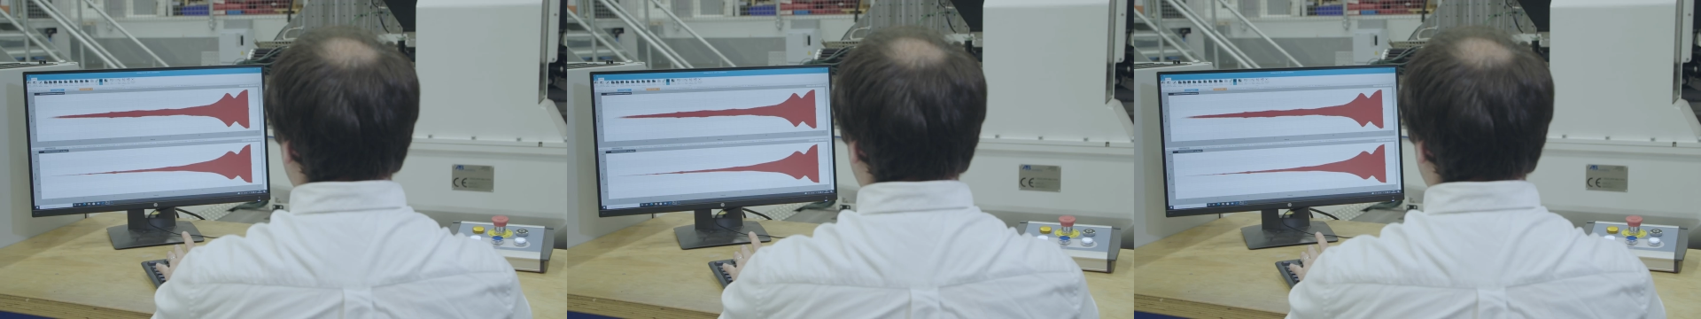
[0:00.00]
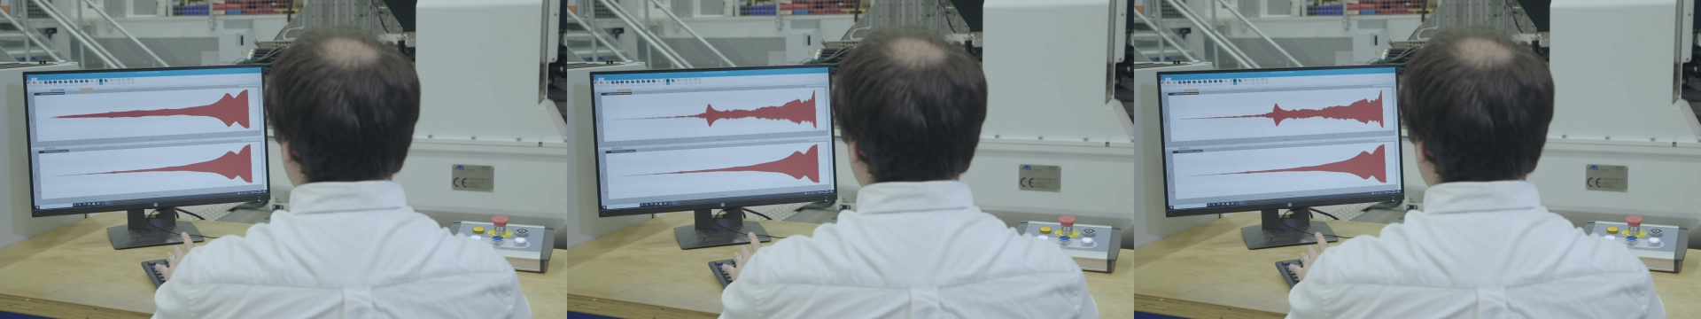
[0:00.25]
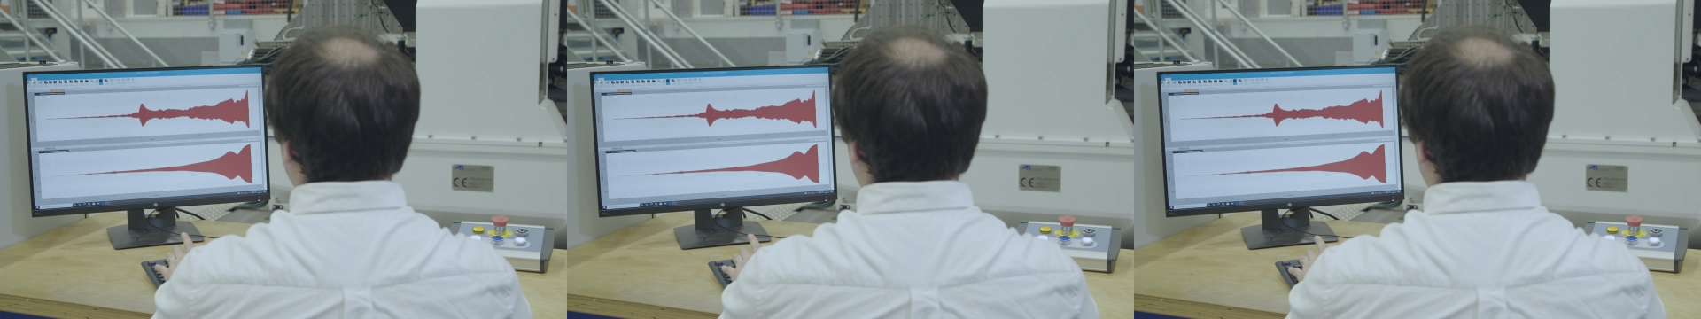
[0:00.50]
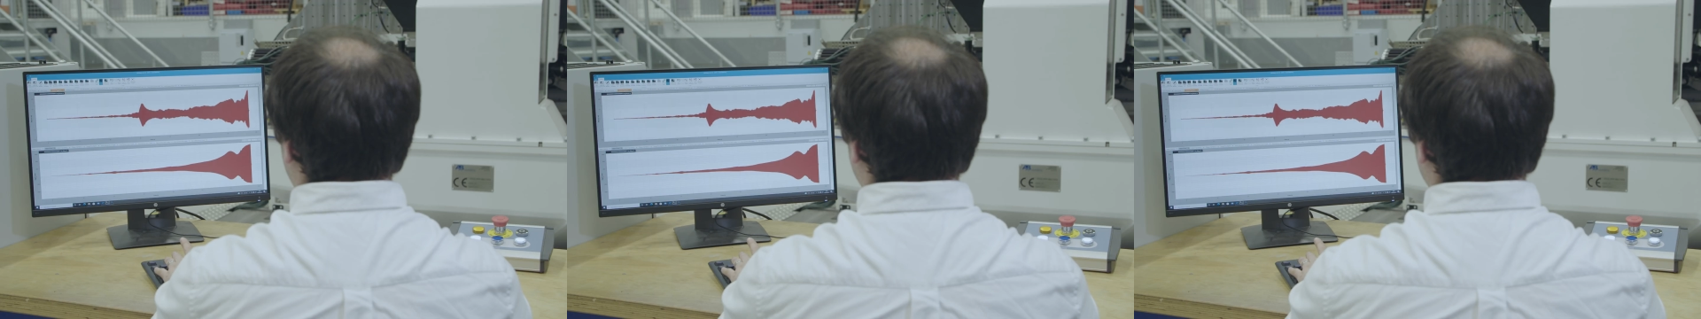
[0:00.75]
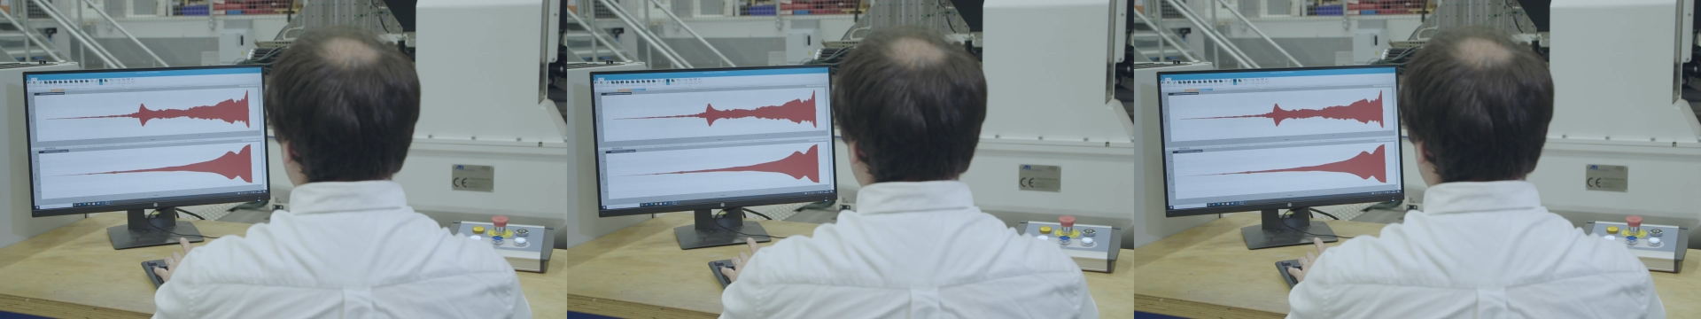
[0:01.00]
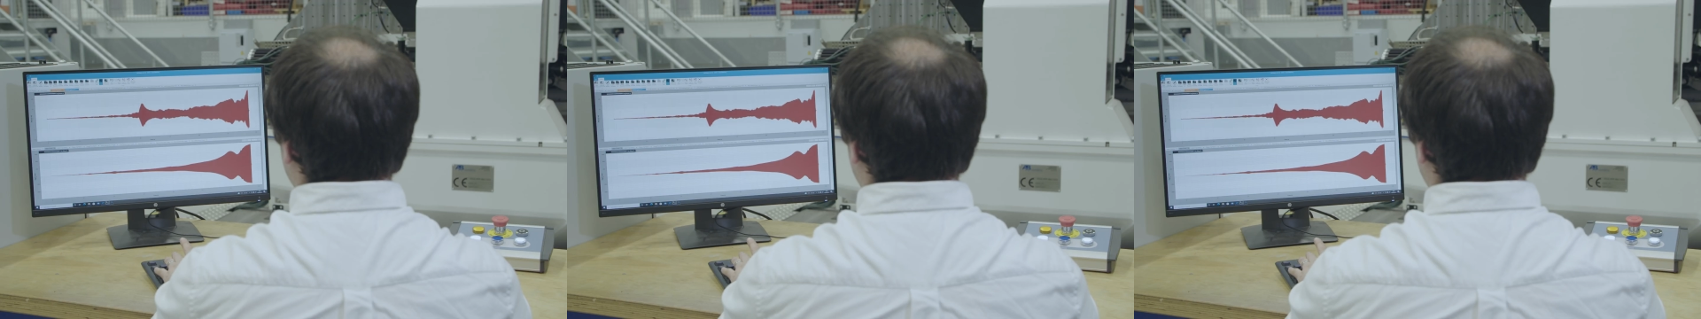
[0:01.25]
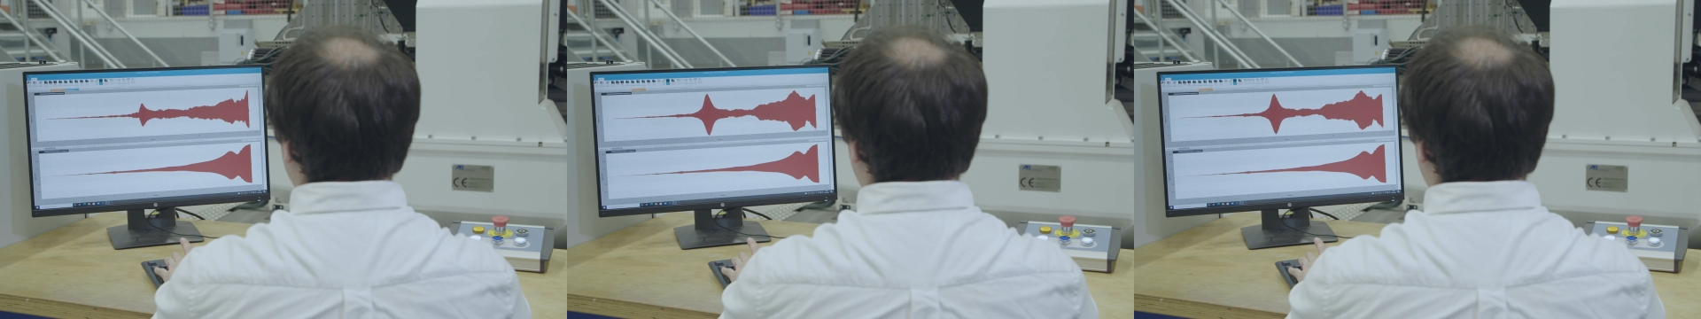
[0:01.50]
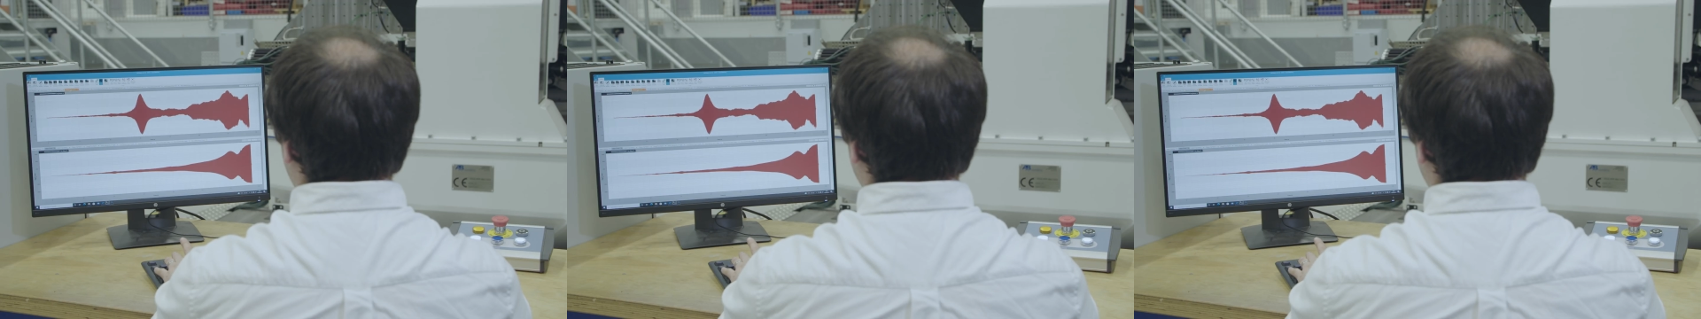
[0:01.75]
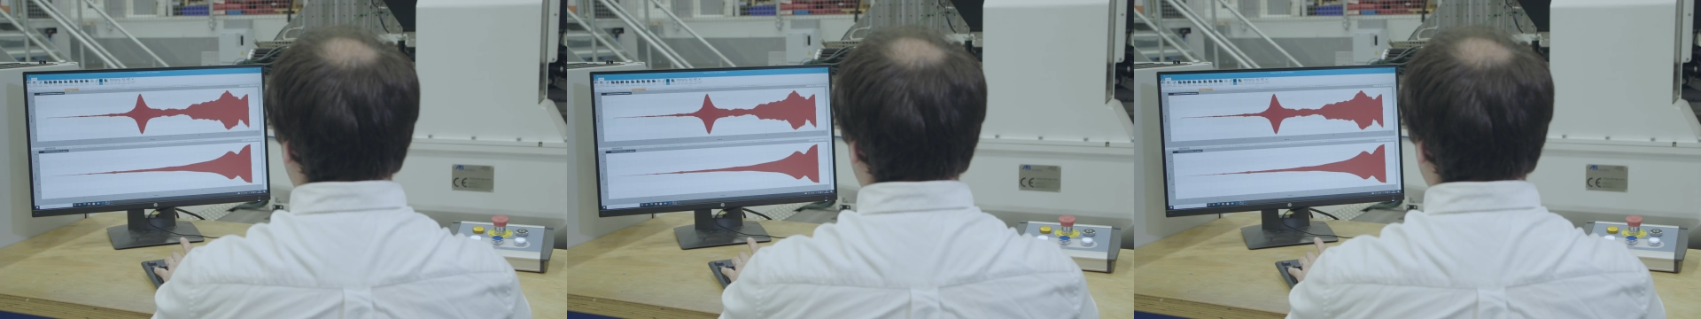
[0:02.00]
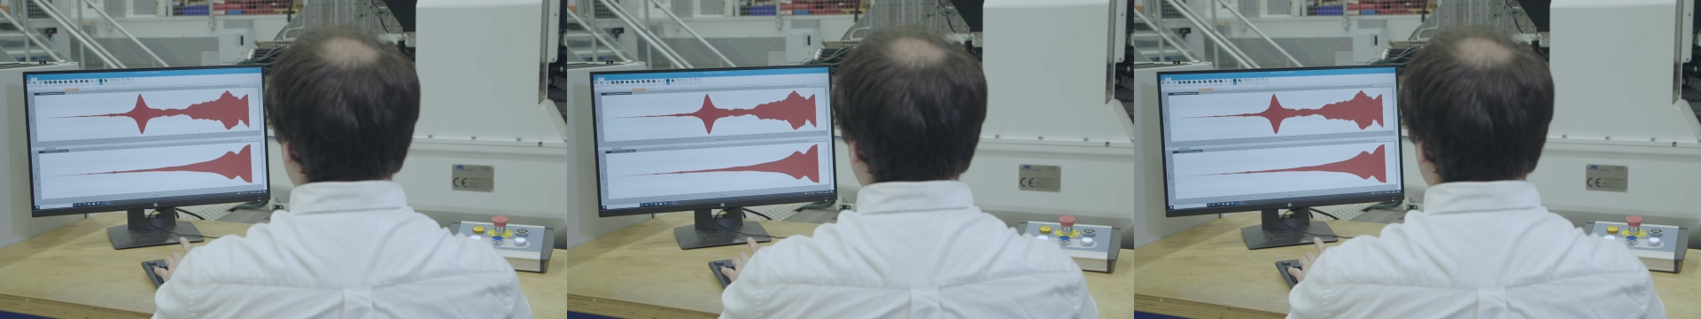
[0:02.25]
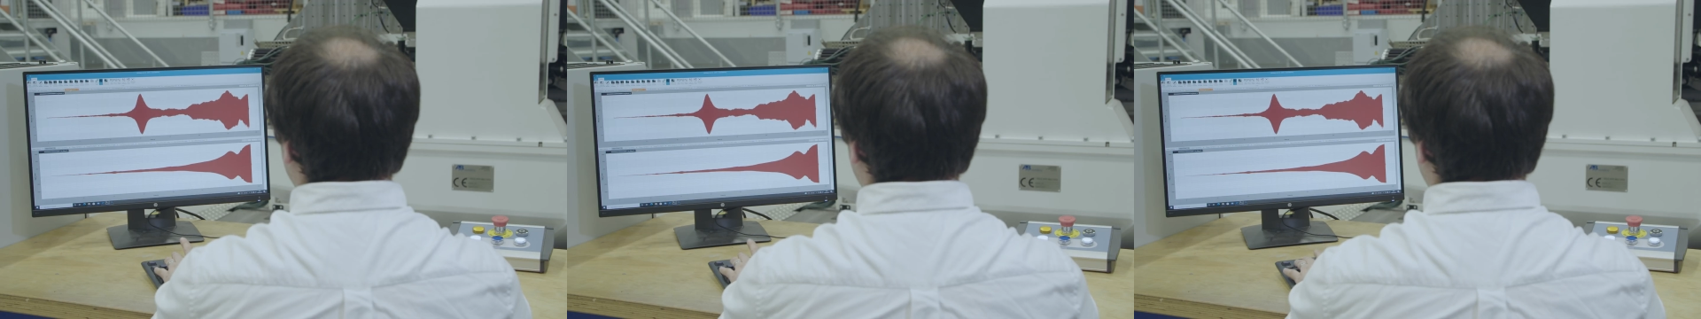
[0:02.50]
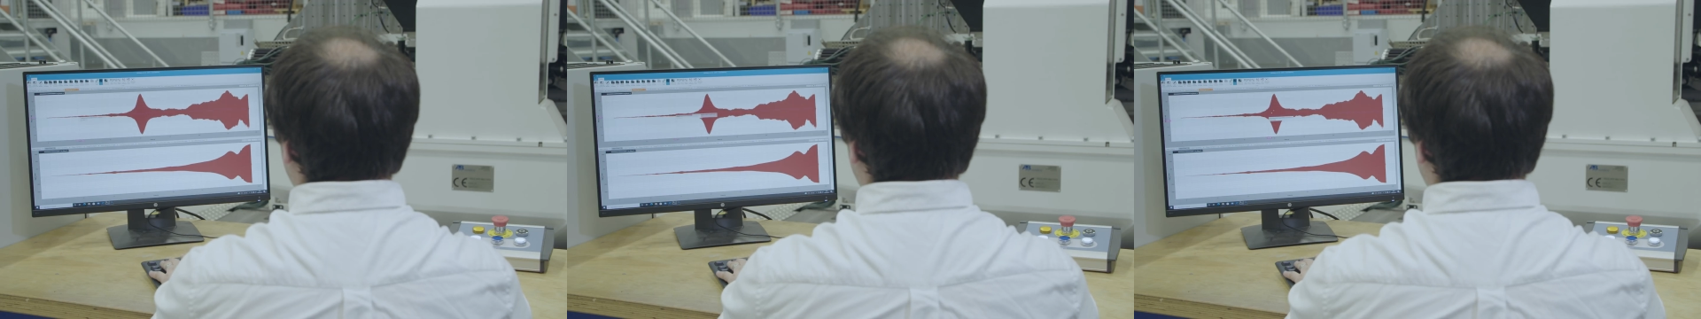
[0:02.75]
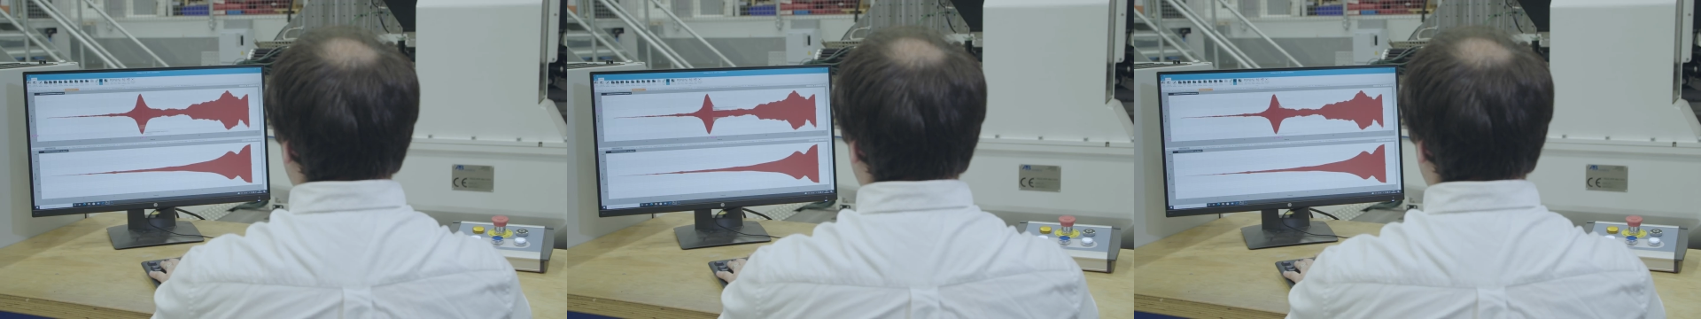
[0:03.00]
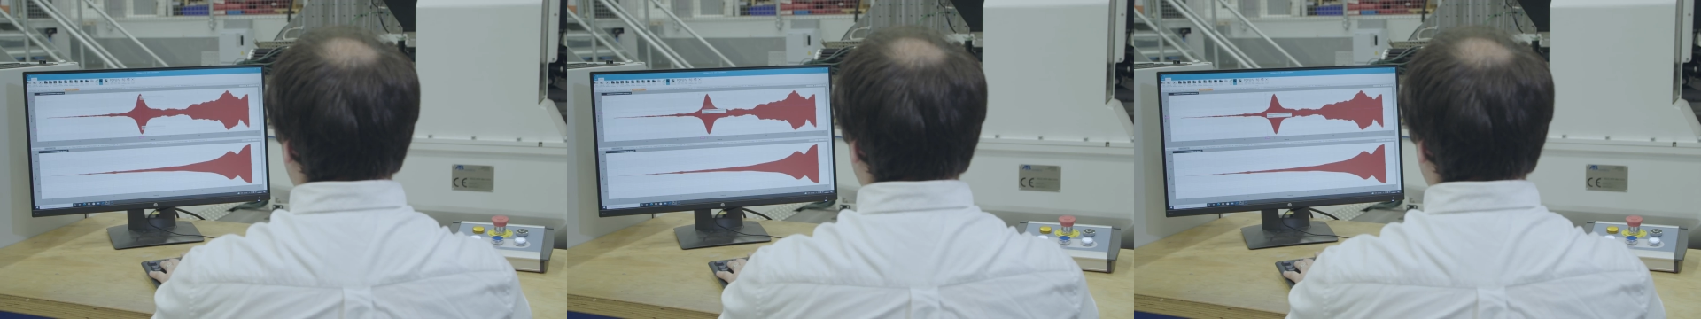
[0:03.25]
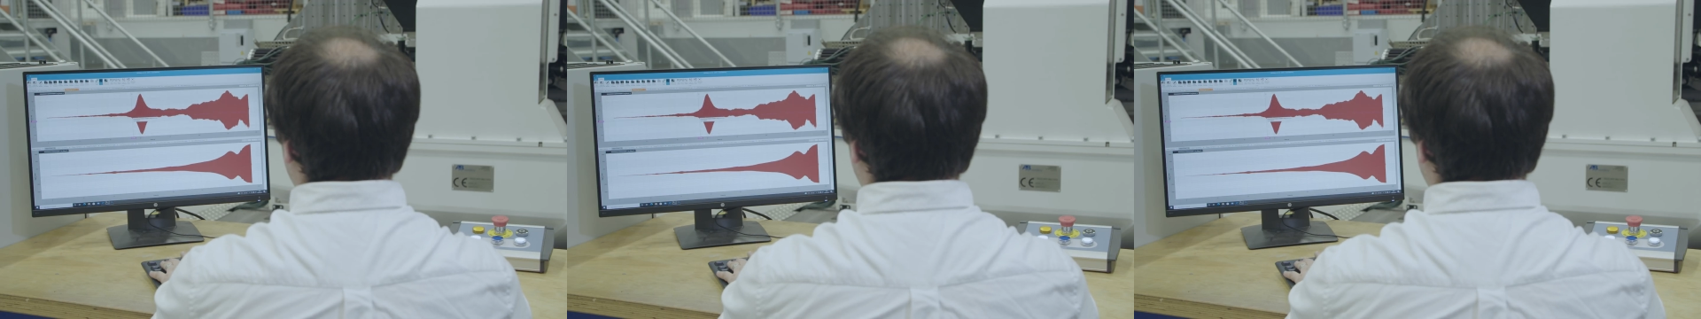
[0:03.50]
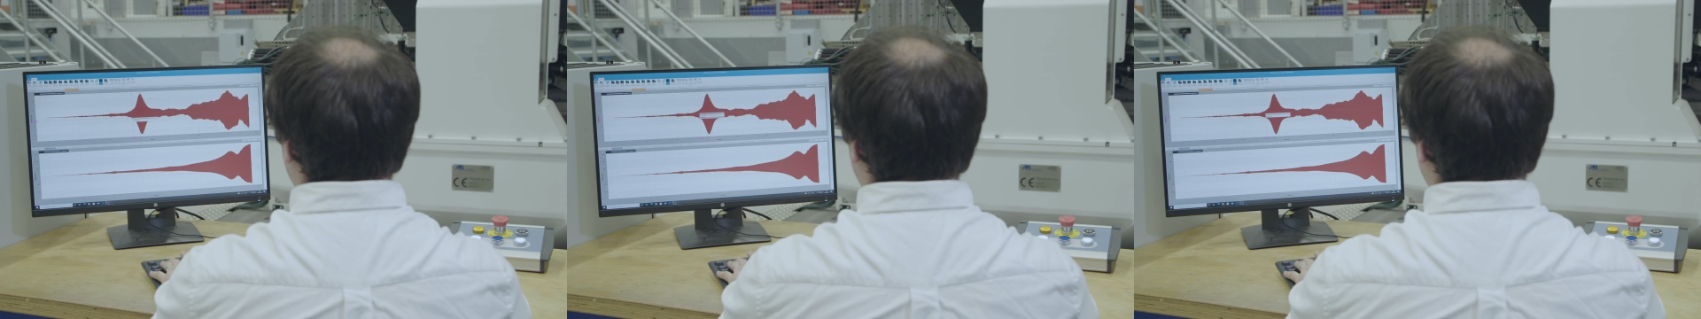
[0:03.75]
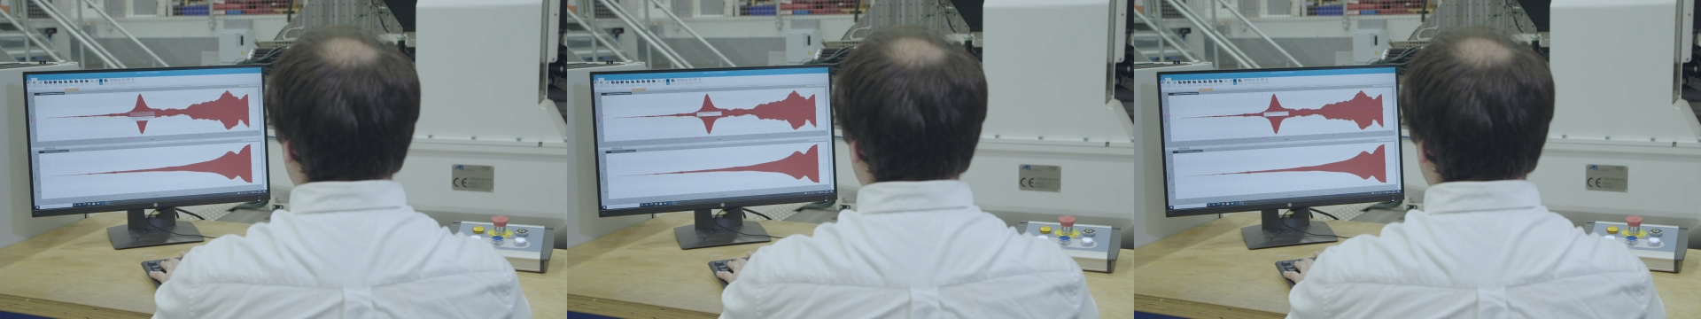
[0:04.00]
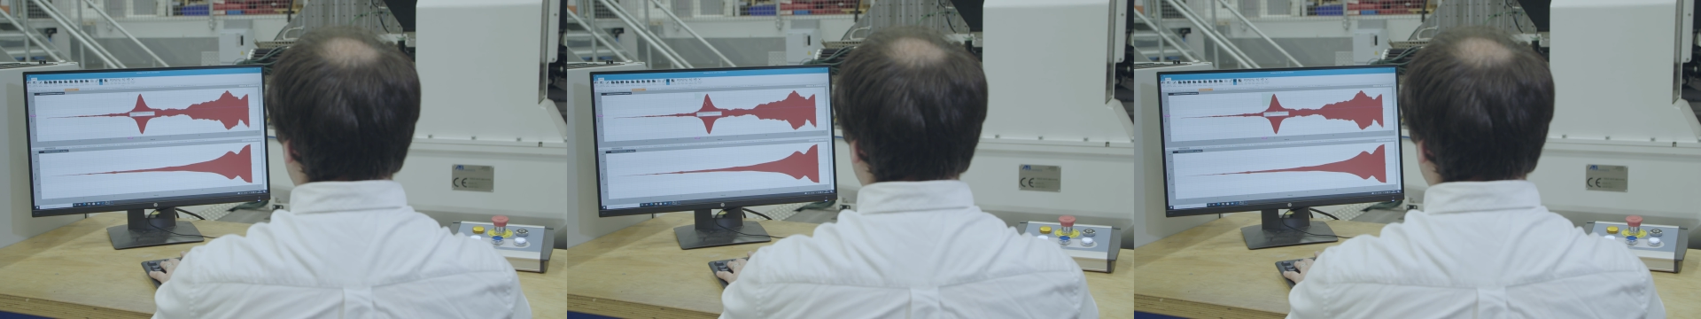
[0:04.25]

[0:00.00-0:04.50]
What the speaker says: Nobody's mouth can be seen.